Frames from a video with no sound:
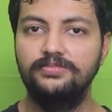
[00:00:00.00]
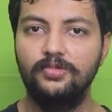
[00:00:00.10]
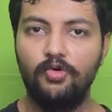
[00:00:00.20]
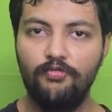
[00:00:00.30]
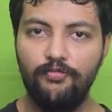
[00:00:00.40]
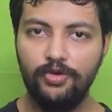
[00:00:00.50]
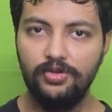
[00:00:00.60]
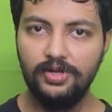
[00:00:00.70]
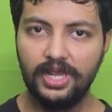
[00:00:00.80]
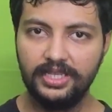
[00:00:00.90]
Hopefully
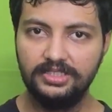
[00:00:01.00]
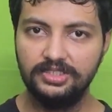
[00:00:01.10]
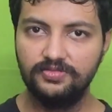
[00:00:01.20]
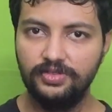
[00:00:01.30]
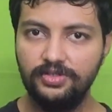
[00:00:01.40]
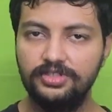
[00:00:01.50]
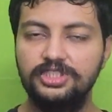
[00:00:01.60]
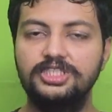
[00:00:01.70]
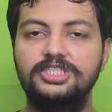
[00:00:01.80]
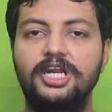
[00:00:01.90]
you like this video.
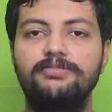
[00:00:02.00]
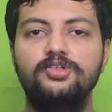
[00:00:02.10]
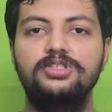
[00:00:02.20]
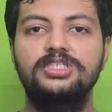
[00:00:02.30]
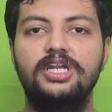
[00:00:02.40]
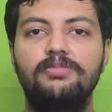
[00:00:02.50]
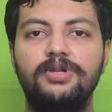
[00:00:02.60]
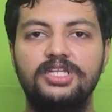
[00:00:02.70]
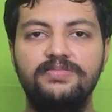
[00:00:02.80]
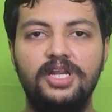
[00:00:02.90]
Subscribe to the channel,
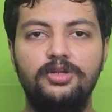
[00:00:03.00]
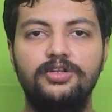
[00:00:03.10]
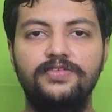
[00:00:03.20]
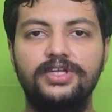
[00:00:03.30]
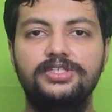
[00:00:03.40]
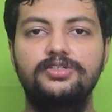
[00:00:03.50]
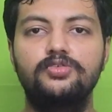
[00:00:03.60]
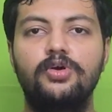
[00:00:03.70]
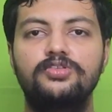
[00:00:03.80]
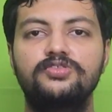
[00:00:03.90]
press bell notification to
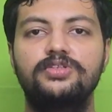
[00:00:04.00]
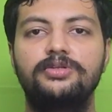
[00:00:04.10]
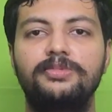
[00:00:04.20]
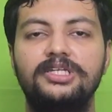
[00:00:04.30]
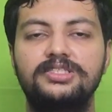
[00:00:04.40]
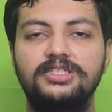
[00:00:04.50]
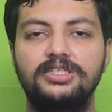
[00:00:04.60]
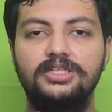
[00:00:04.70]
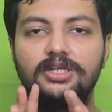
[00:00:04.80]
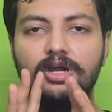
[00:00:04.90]
also near my
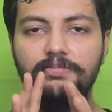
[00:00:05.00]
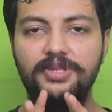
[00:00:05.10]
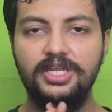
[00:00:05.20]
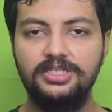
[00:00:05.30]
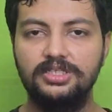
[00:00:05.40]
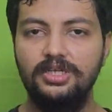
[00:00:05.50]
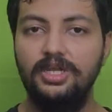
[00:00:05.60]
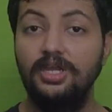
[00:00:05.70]
senior update.